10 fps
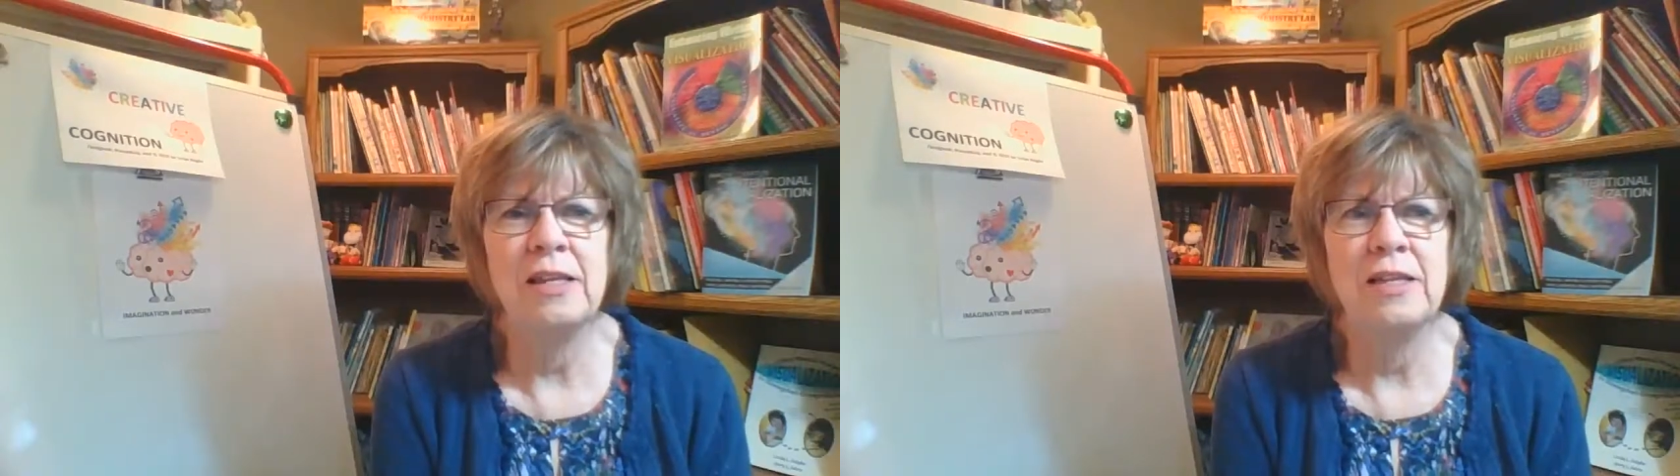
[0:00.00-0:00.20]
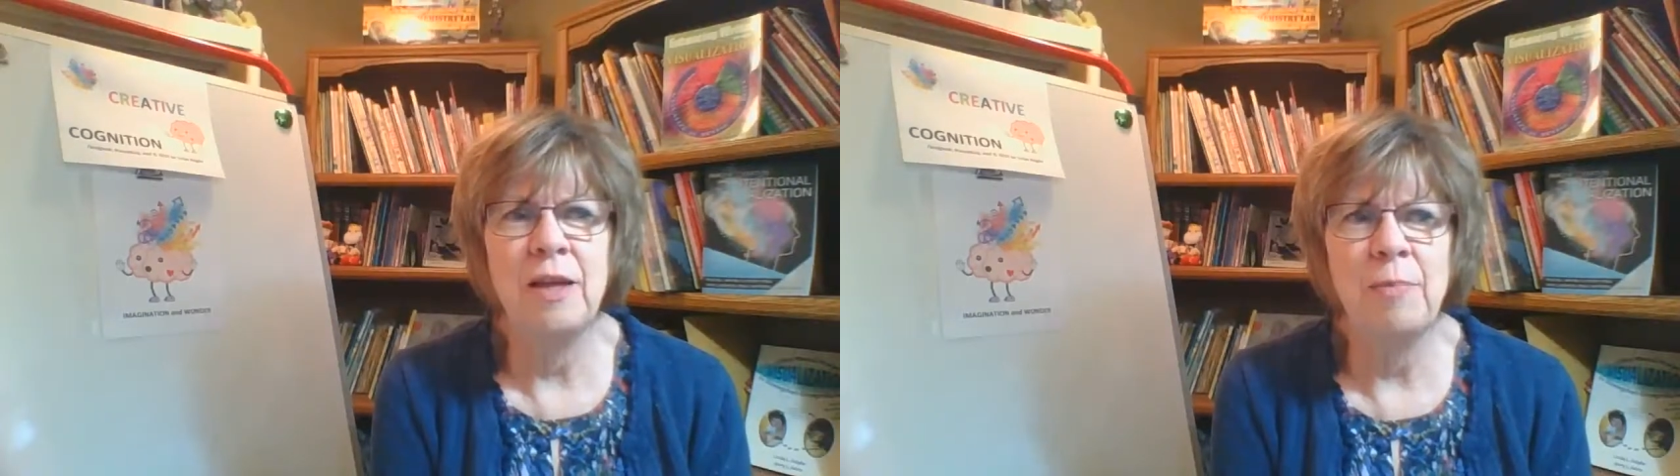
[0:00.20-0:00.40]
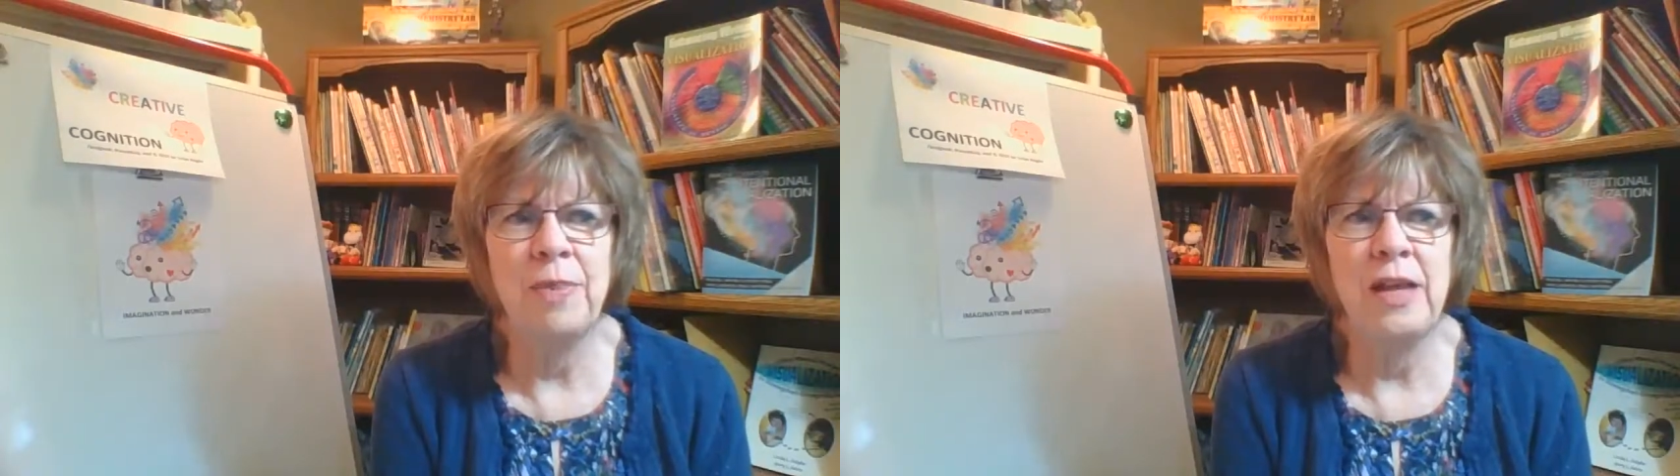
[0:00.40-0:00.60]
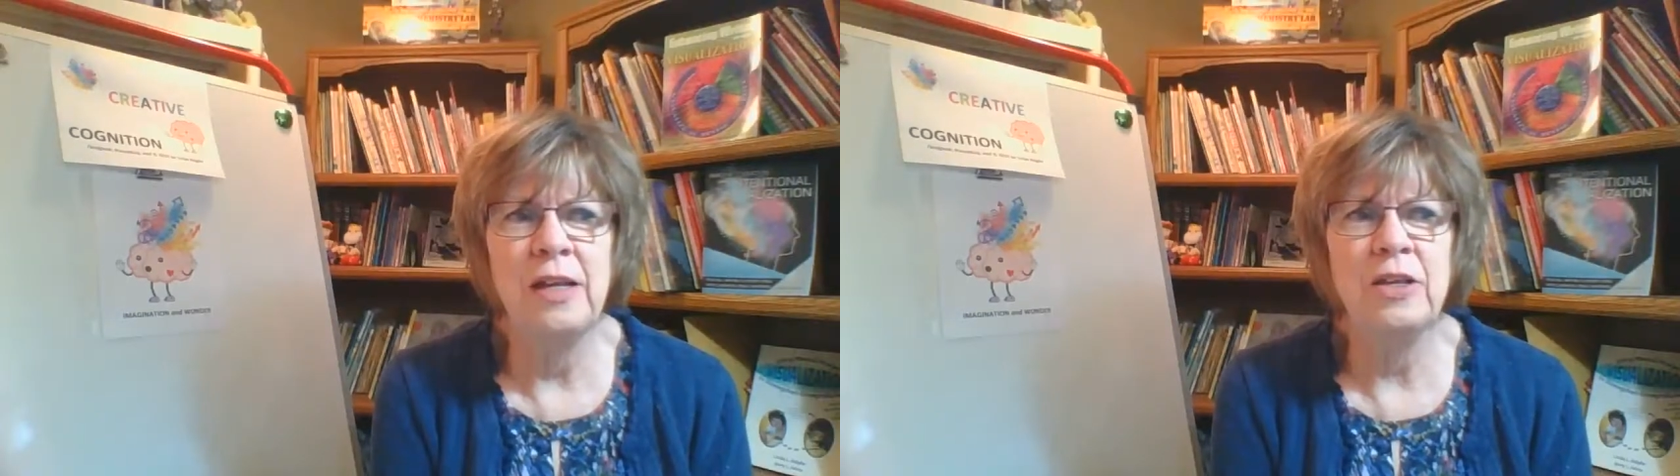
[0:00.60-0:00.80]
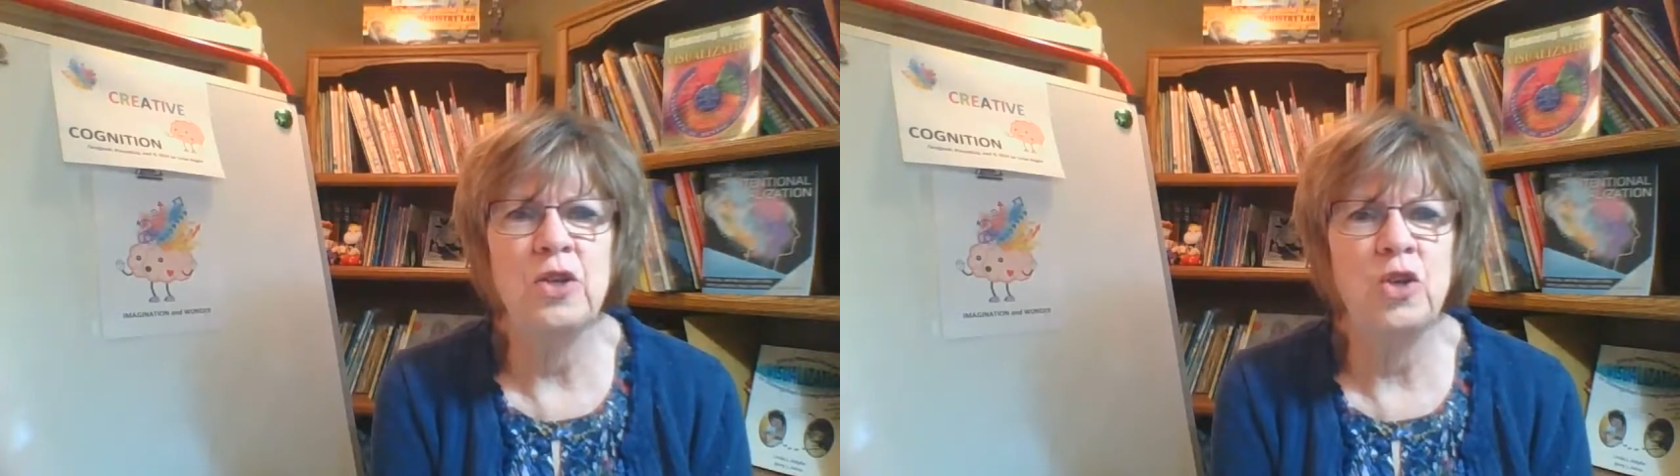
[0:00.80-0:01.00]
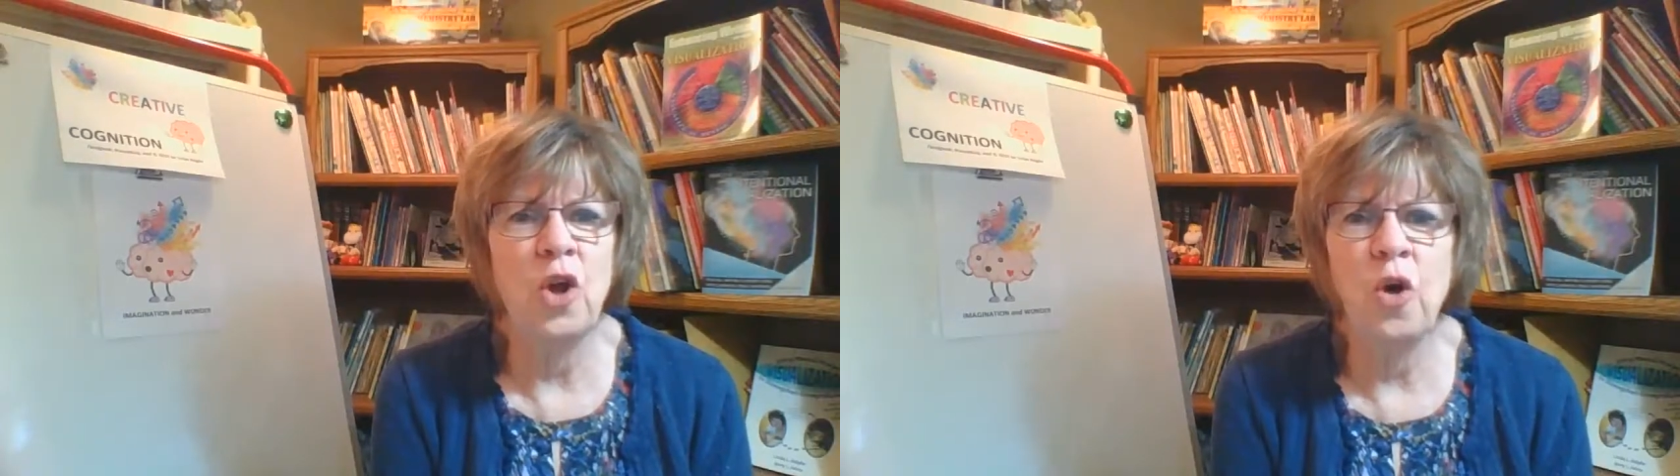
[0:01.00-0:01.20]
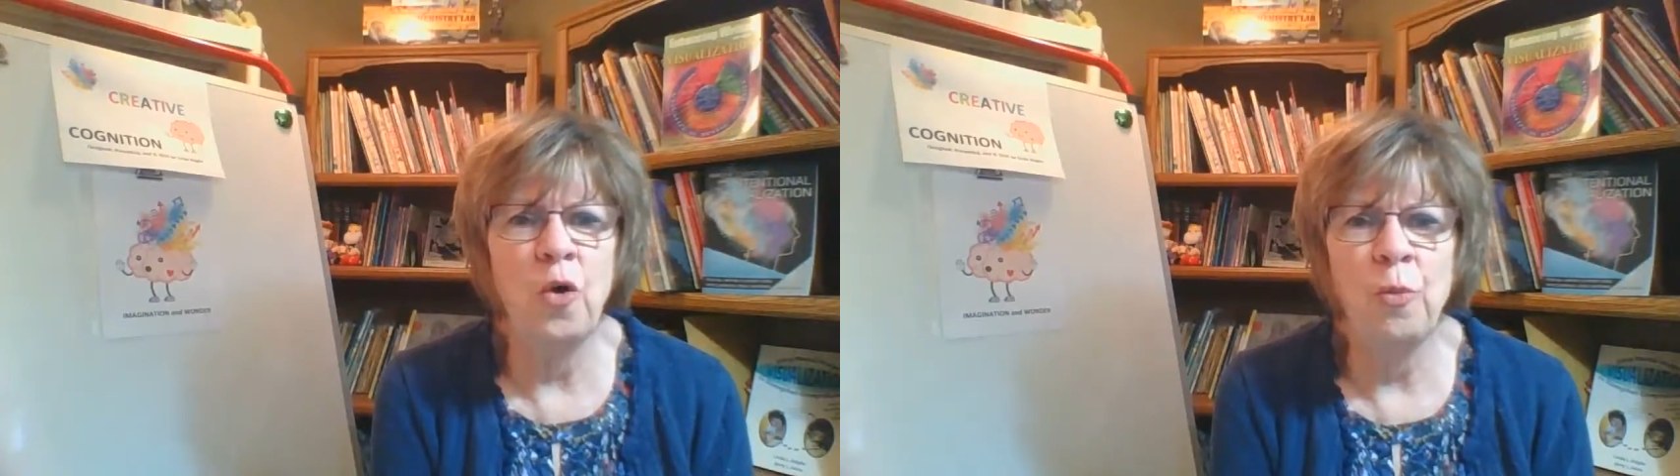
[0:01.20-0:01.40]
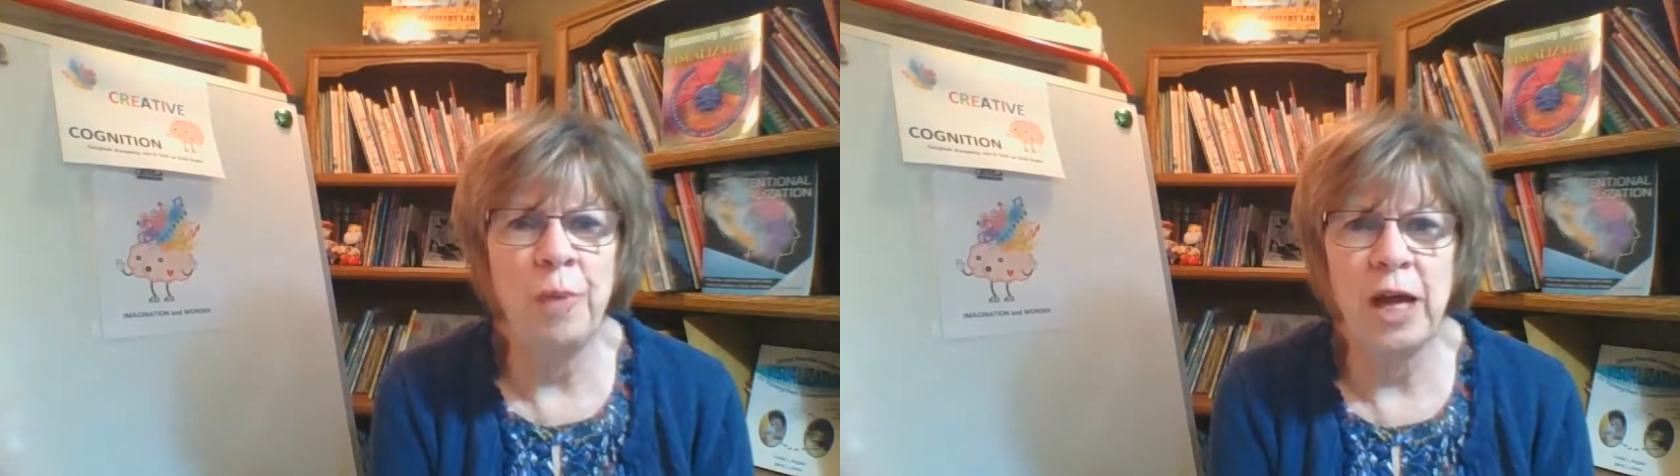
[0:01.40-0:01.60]
something
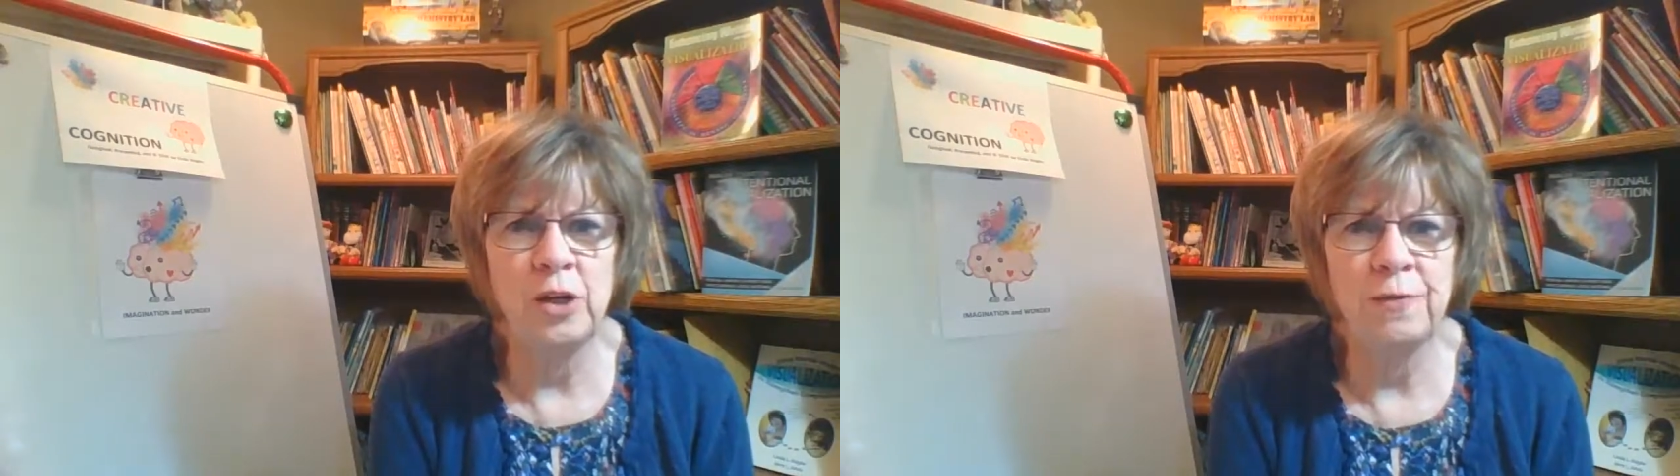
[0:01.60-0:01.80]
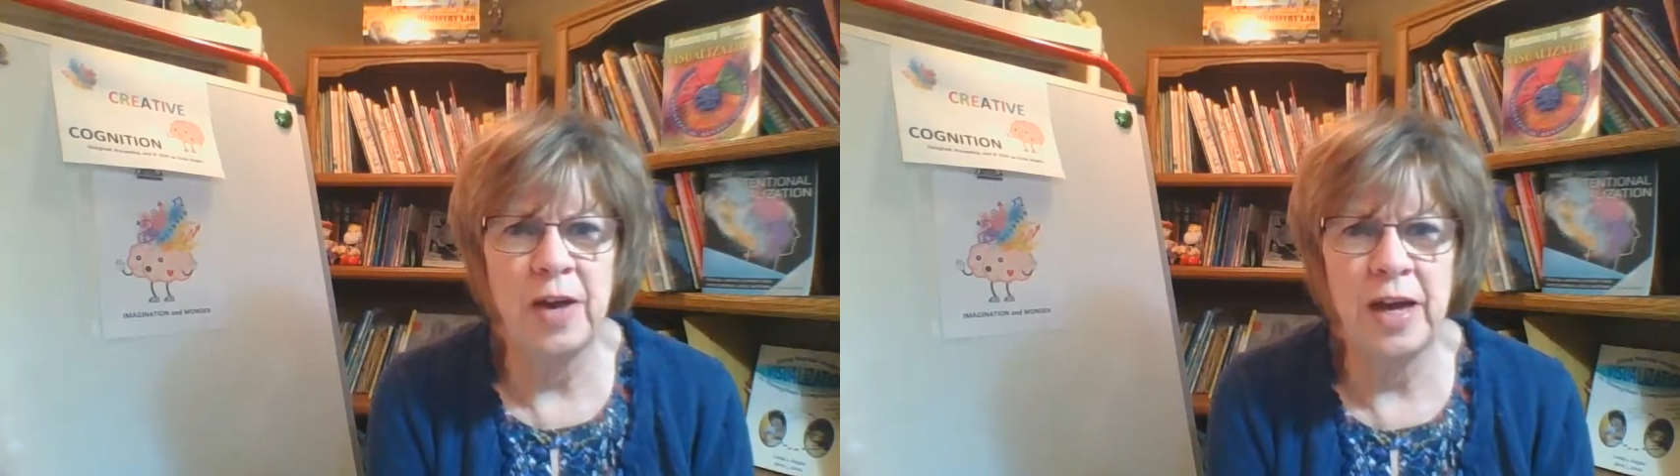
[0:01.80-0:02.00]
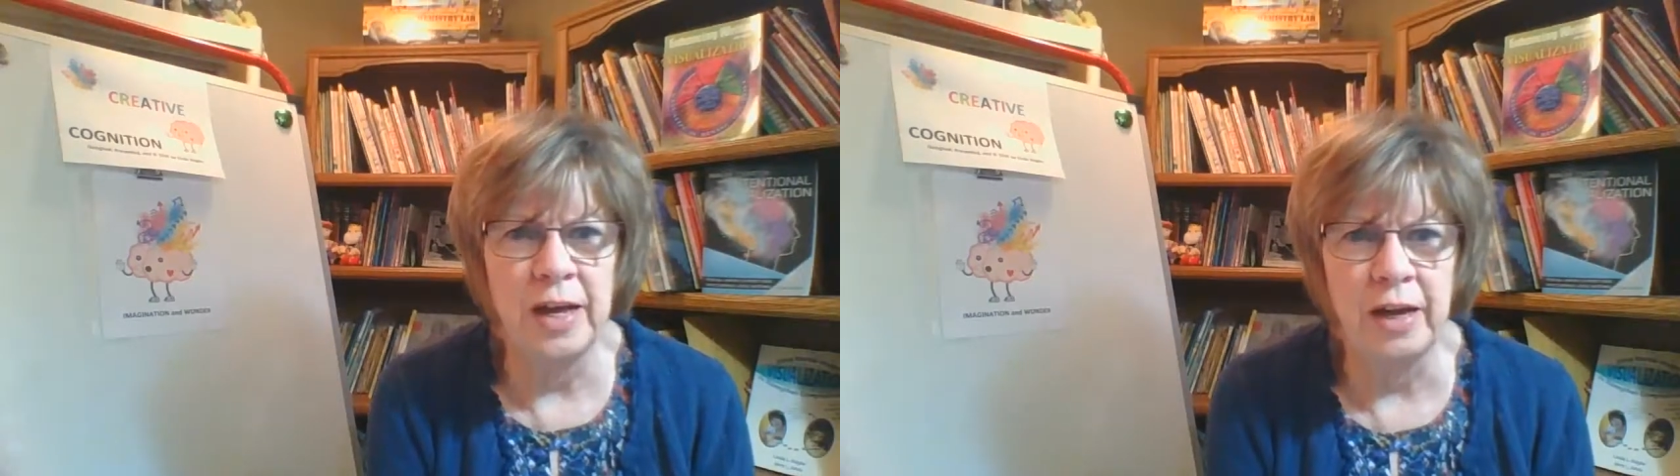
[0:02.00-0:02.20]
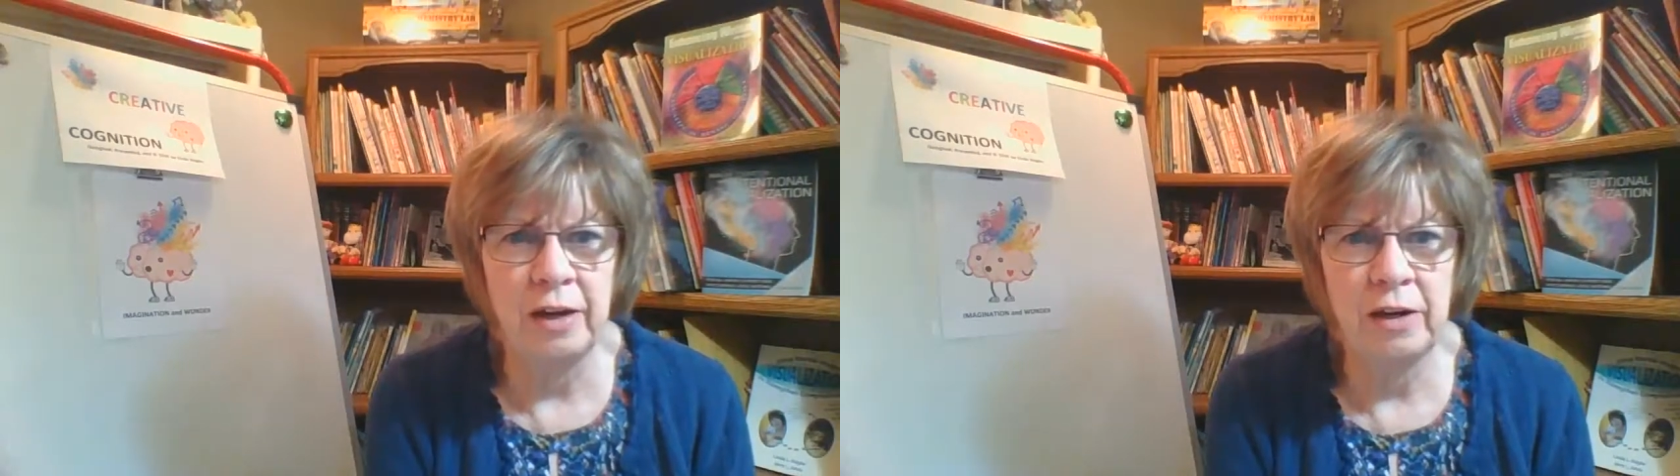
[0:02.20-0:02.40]
so much fun.